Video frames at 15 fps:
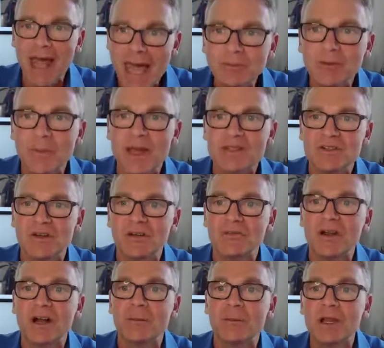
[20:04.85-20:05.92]
optimize your
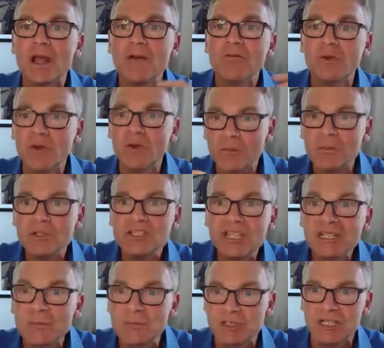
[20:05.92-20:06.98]
environment for the
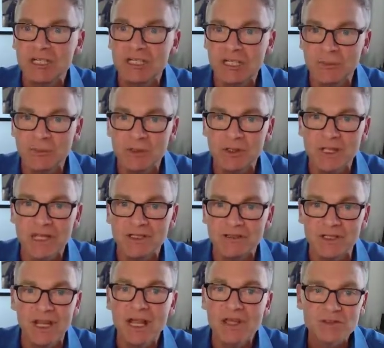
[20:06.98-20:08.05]
machine-to-machine
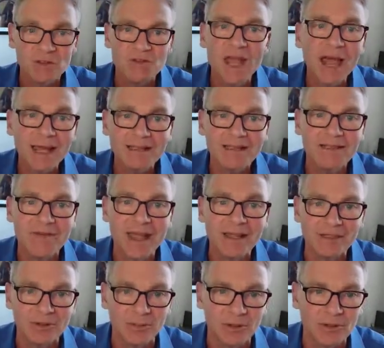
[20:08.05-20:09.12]
communication. So it's highly
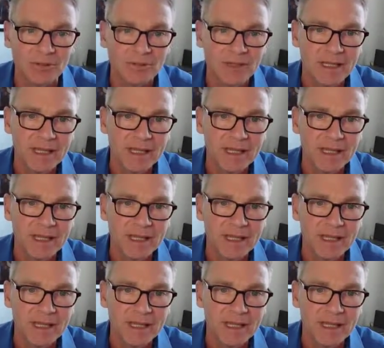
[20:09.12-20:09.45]
valuable.